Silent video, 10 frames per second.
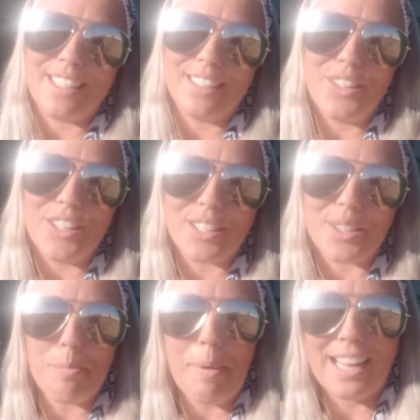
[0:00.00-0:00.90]
of look
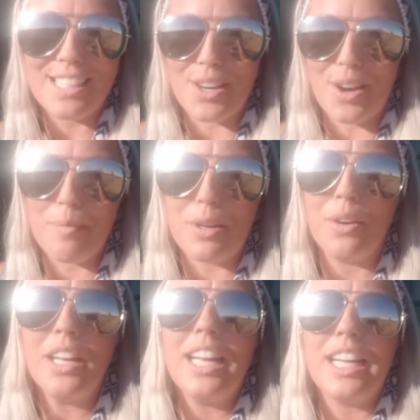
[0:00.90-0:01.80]
or a paint job, you
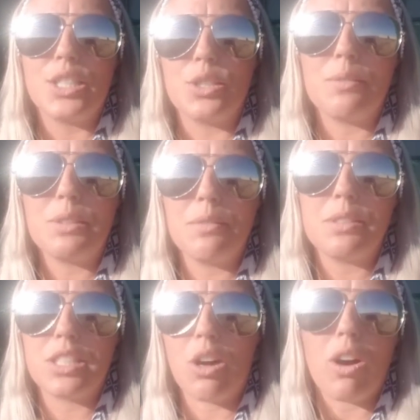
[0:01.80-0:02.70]
know. And so
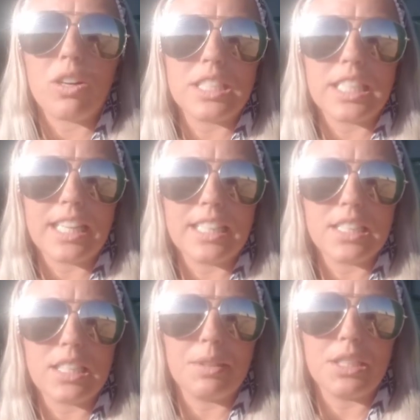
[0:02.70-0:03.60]
sometimes it's hard to get
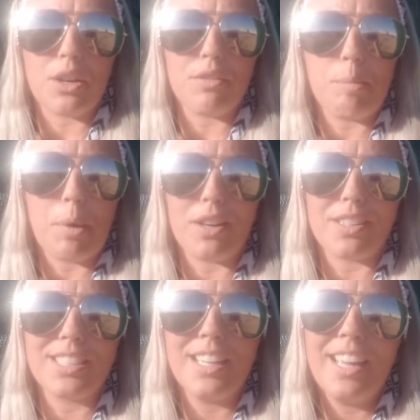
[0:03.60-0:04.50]
into some of these RV
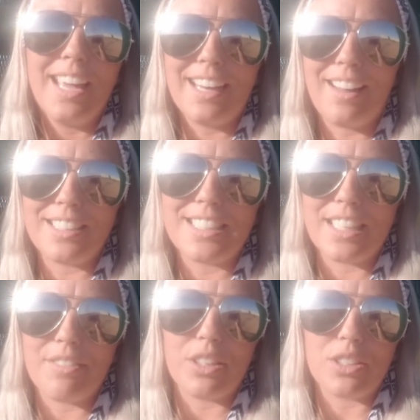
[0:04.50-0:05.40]
parks. And honestly,
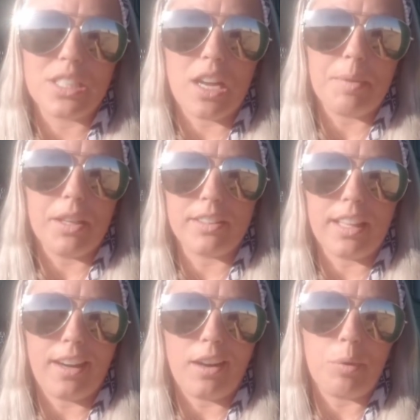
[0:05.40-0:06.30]
if they're snobby like
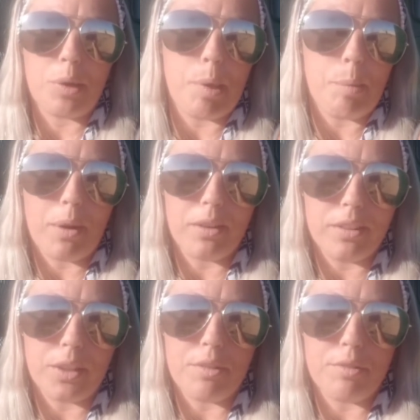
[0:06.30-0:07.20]
that, I don't want to be a part of
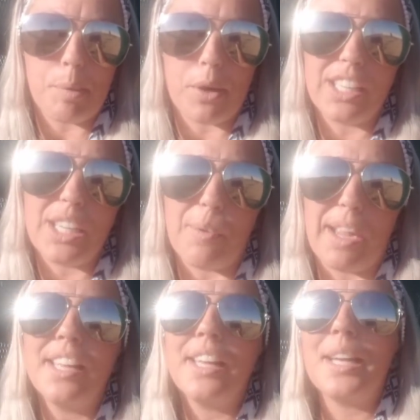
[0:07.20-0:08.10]
their RV park anyway.
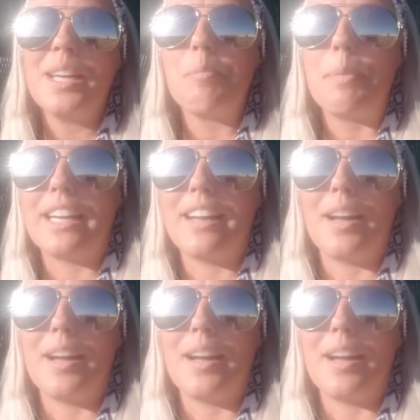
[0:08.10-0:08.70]
But